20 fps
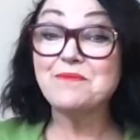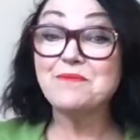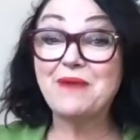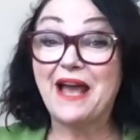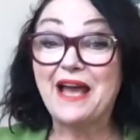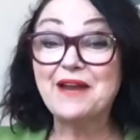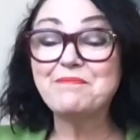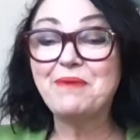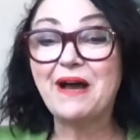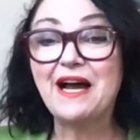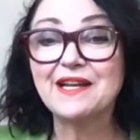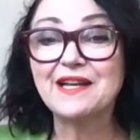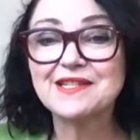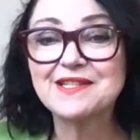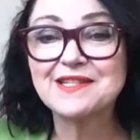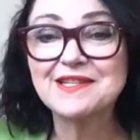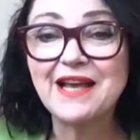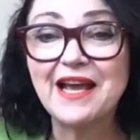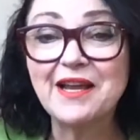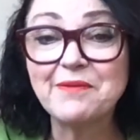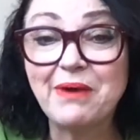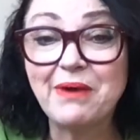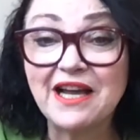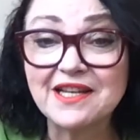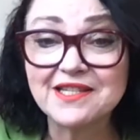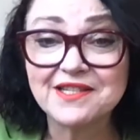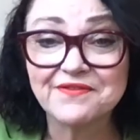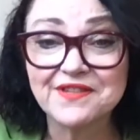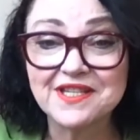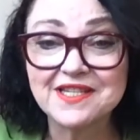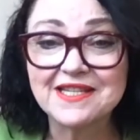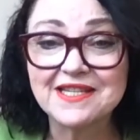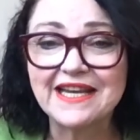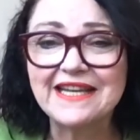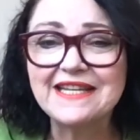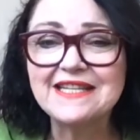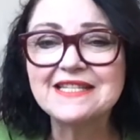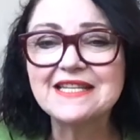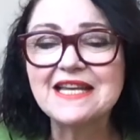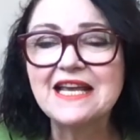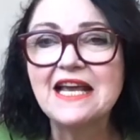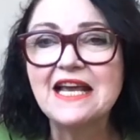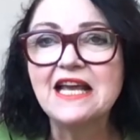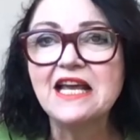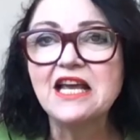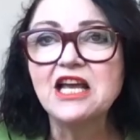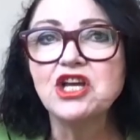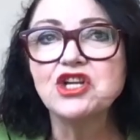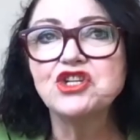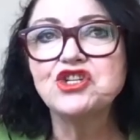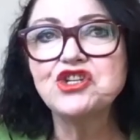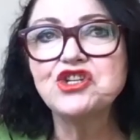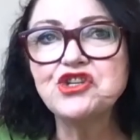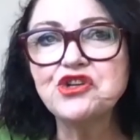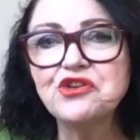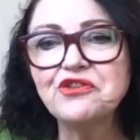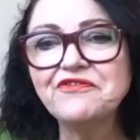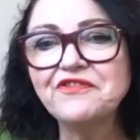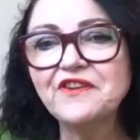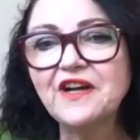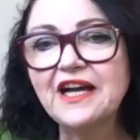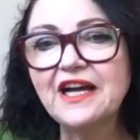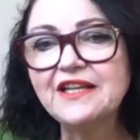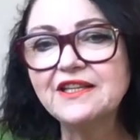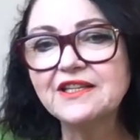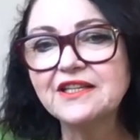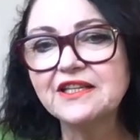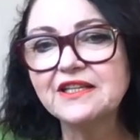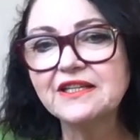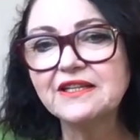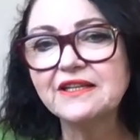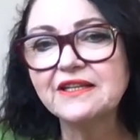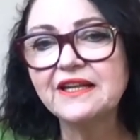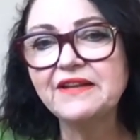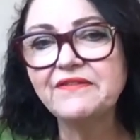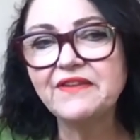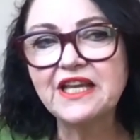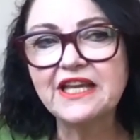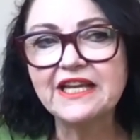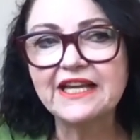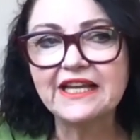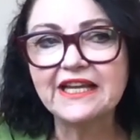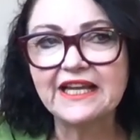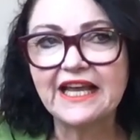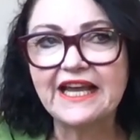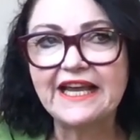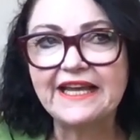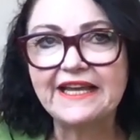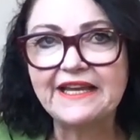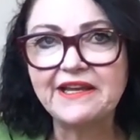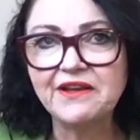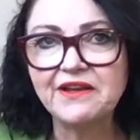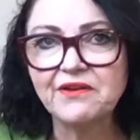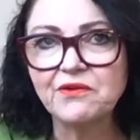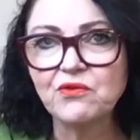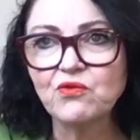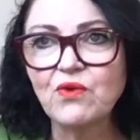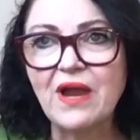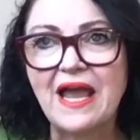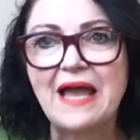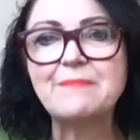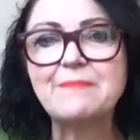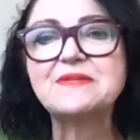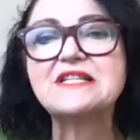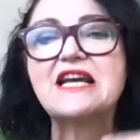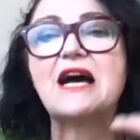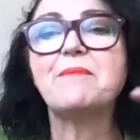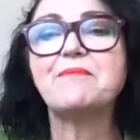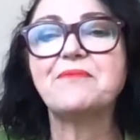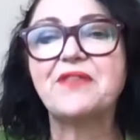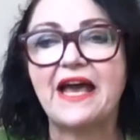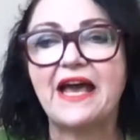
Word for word: and and parts and parts of the states. Do you find that living in LA ramped up